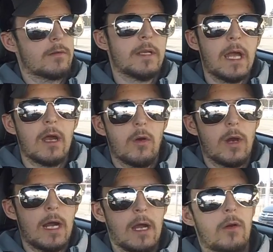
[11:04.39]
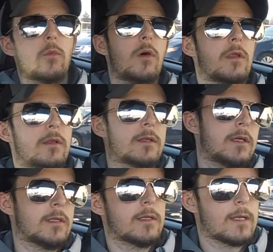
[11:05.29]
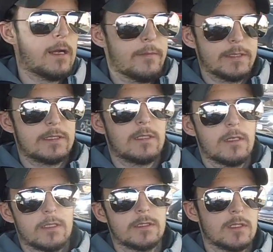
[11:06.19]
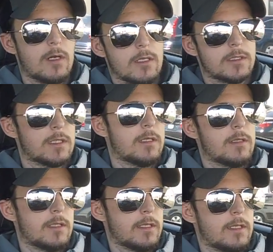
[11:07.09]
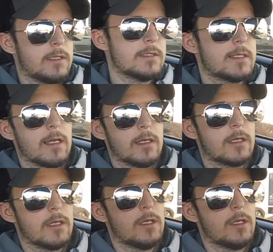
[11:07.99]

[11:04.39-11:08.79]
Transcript: Now, I wanted to get the Cobb exhaust and intake